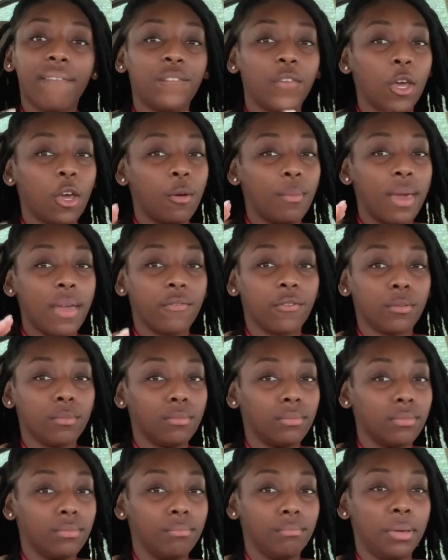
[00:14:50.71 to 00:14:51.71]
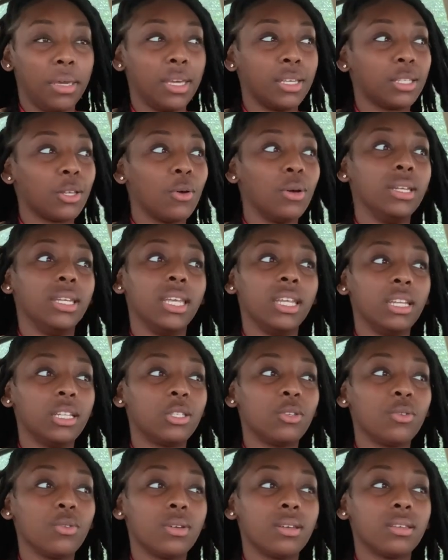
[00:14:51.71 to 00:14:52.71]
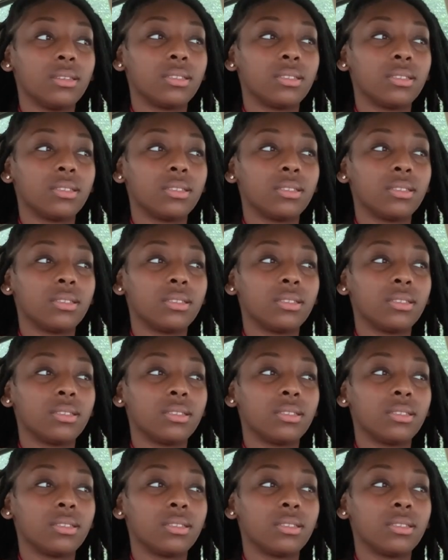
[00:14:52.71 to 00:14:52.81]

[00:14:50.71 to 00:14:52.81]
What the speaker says: fell back from being so addicted to it,